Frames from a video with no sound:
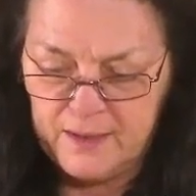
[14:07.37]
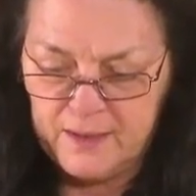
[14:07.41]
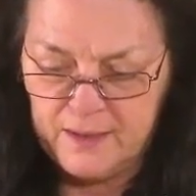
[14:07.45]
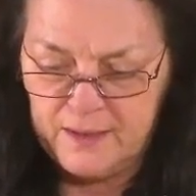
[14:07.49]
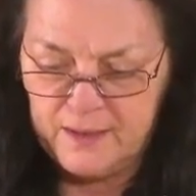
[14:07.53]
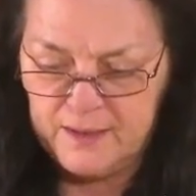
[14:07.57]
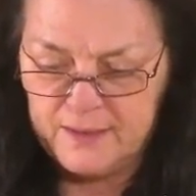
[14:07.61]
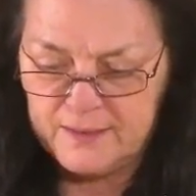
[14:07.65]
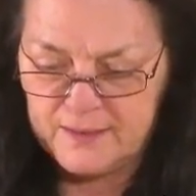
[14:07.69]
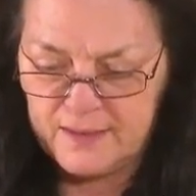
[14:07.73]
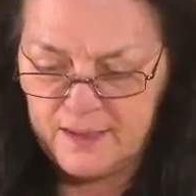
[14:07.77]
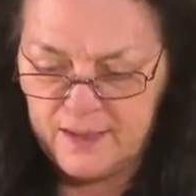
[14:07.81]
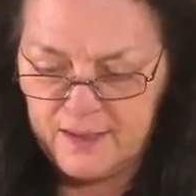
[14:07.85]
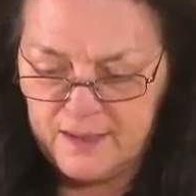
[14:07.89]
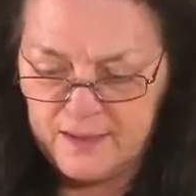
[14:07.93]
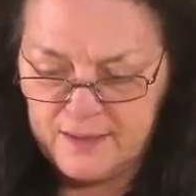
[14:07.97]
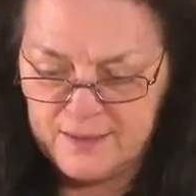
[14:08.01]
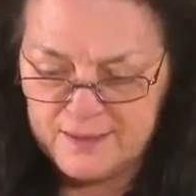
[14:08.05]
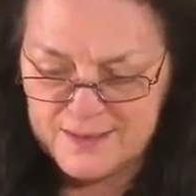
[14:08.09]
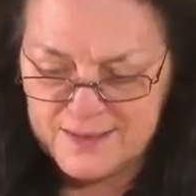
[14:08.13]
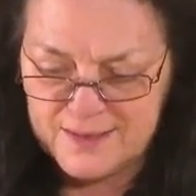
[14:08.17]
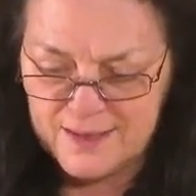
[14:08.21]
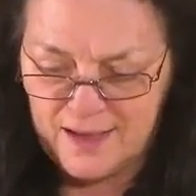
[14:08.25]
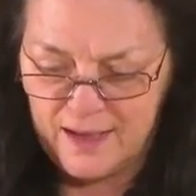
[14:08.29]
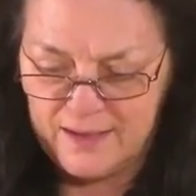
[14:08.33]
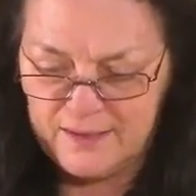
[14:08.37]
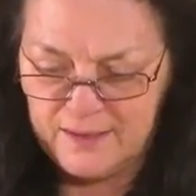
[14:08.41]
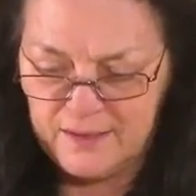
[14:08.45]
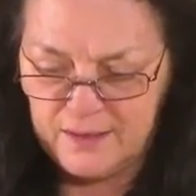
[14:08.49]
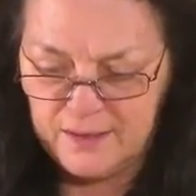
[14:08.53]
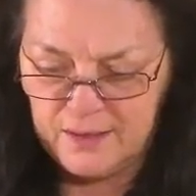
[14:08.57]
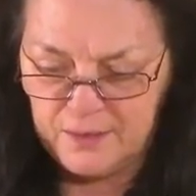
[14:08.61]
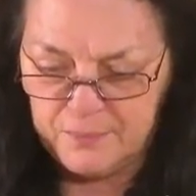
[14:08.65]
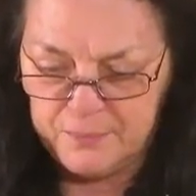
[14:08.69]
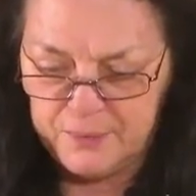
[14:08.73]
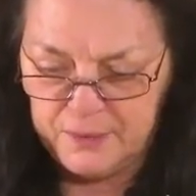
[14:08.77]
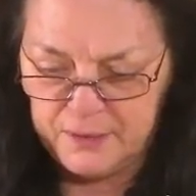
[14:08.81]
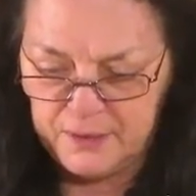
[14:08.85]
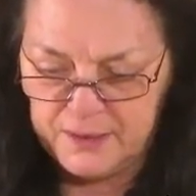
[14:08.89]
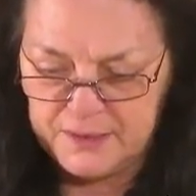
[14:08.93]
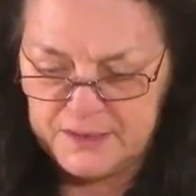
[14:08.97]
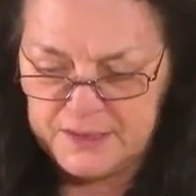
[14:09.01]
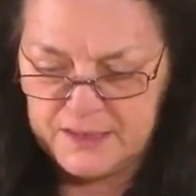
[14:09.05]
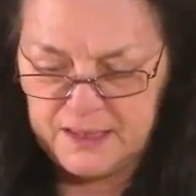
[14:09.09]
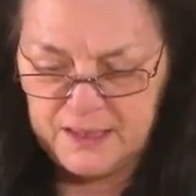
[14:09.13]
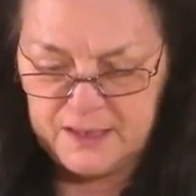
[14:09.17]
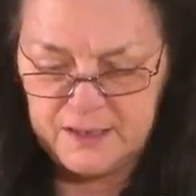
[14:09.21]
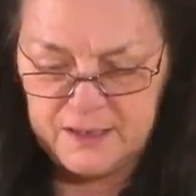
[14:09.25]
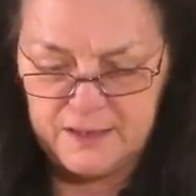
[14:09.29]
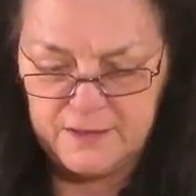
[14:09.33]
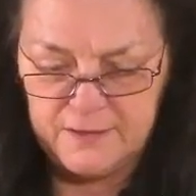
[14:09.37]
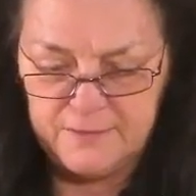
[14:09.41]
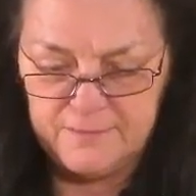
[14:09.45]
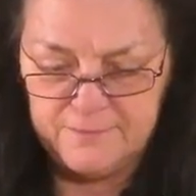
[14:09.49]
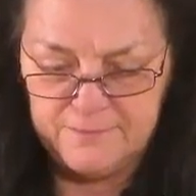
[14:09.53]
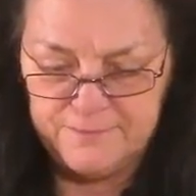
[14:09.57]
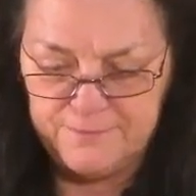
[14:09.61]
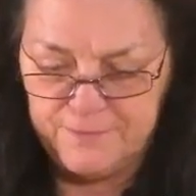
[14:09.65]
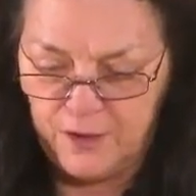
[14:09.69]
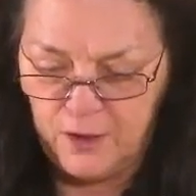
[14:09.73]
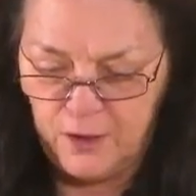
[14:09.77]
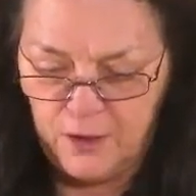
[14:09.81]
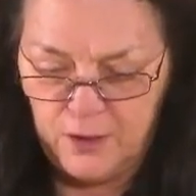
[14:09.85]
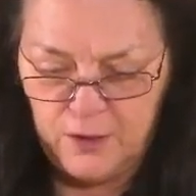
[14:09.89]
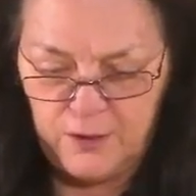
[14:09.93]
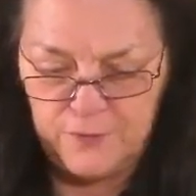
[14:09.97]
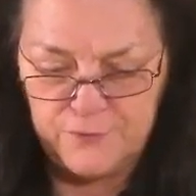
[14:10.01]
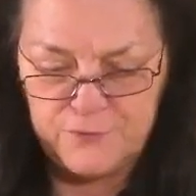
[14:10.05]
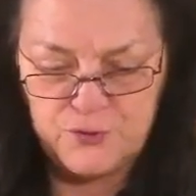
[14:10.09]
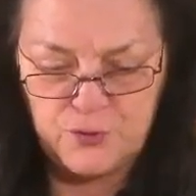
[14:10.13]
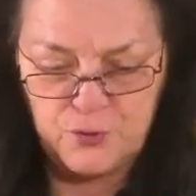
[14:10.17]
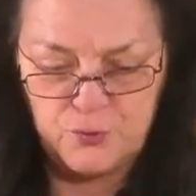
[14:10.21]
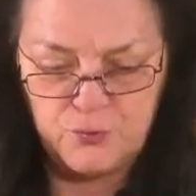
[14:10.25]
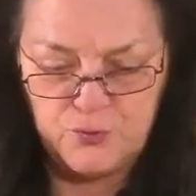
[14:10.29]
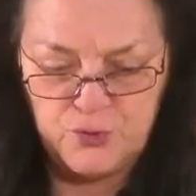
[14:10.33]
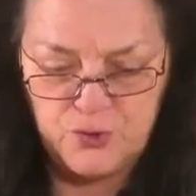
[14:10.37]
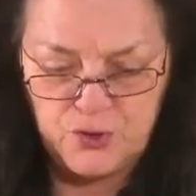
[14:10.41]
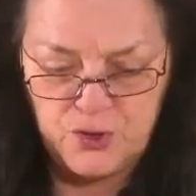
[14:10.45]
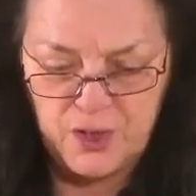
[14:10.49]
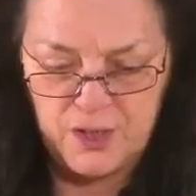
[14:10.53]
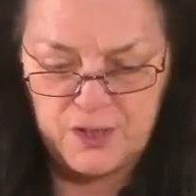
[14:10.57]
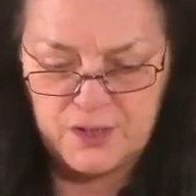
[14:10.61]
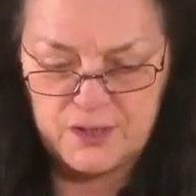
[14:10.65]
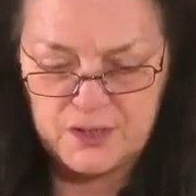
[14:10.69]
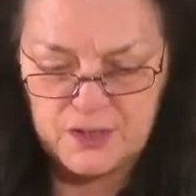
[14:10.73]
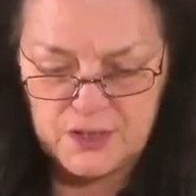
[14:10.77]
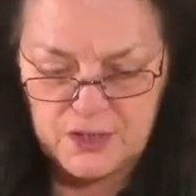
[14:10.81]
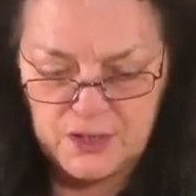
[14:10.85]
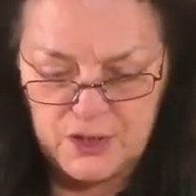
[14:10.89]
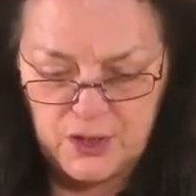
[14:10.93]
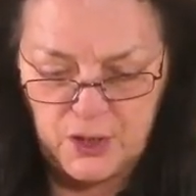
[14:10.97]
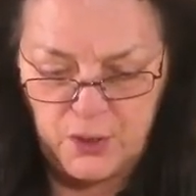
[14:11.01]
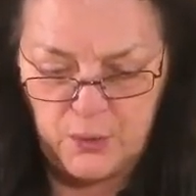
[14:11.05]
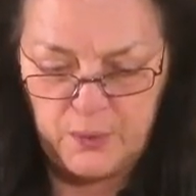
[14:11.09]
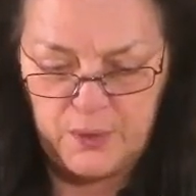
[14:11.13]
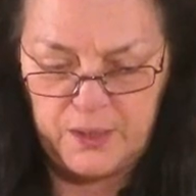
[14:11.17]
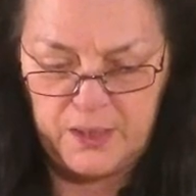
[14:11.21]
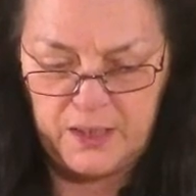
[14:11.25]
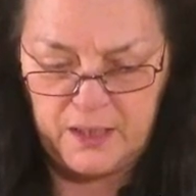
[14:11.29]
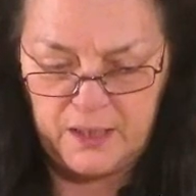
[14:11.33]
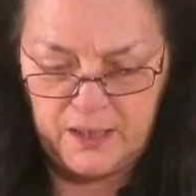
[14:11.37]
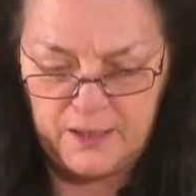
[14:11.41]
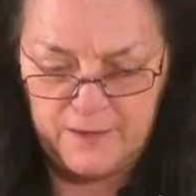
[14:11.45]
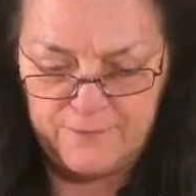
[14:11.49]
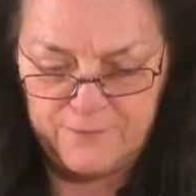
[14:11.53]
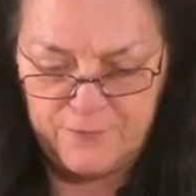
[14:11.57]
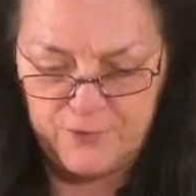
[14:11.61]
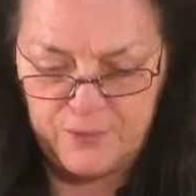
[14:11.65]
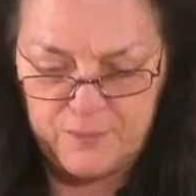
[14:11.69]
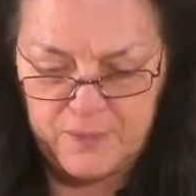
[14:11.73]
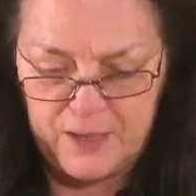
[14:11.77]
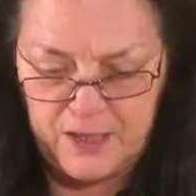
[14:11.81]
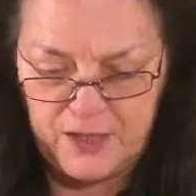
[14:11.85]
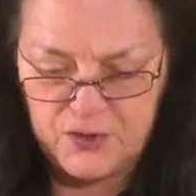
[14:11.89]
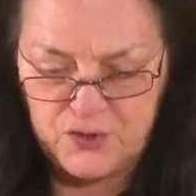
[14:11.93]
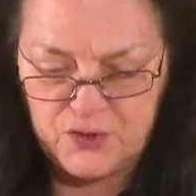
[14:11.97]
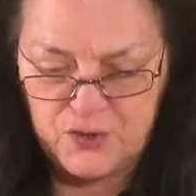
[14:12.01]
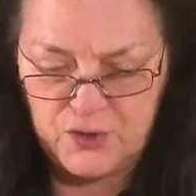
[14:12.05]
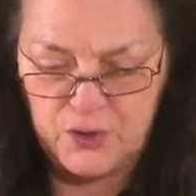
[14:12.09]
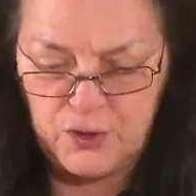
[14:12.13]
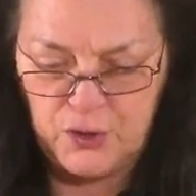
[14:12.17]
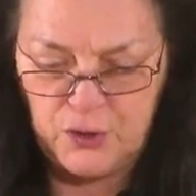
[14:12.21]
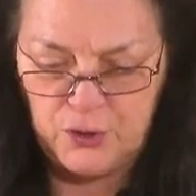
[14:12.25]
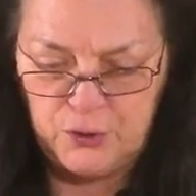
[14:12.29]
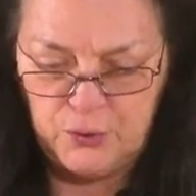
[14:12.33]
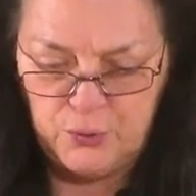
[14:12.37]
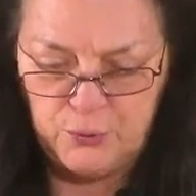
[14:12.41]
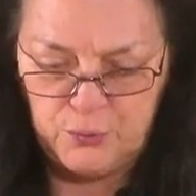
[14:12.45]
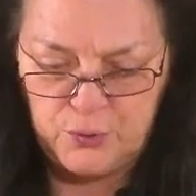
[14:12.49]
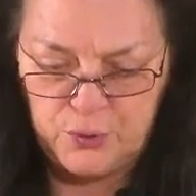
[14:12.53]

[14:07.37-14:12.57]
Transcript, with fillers: It is a psychic ability that involves you just knowing information you